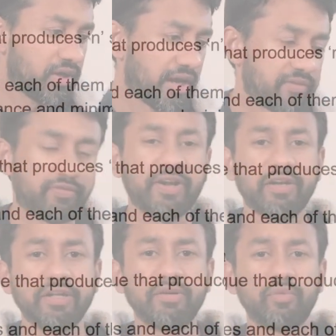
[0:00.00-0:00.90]
And
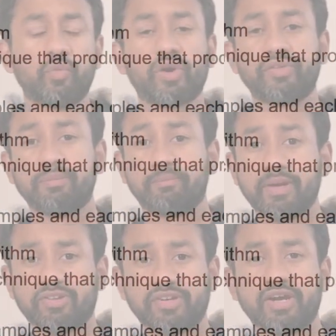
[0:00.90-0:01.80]
finally, one of the
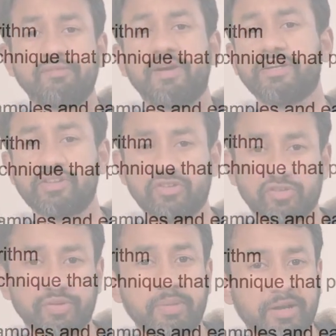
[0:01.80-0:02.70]
best advantages of
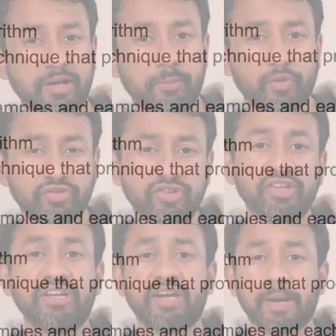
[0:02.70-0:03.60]
the batting approach is
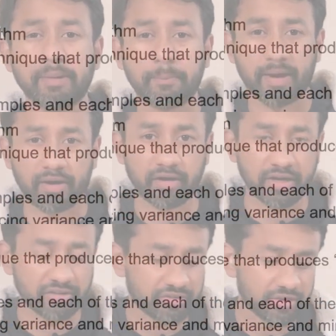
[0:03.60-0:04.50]
it can be
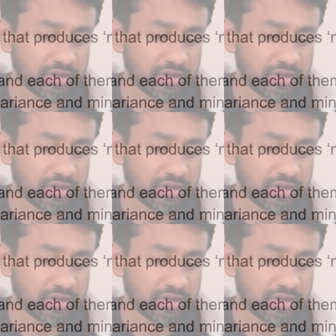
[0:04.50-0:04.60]
parallelized.